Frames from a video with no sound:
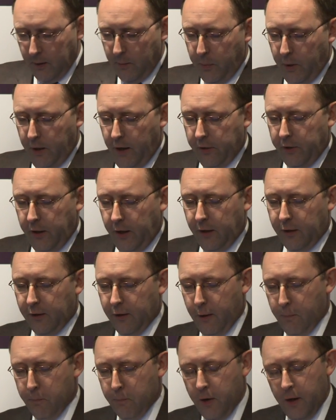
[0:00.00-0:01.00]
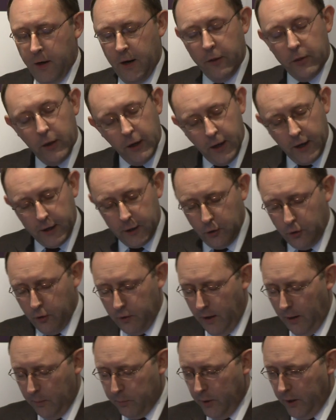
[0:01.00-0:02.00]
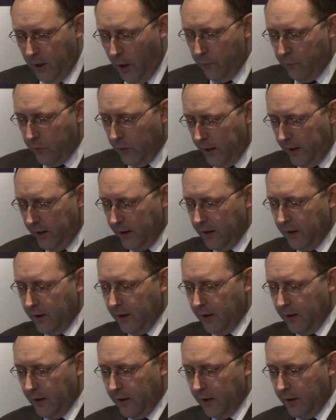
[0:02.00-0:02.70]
But I think I can do that. But hopefully,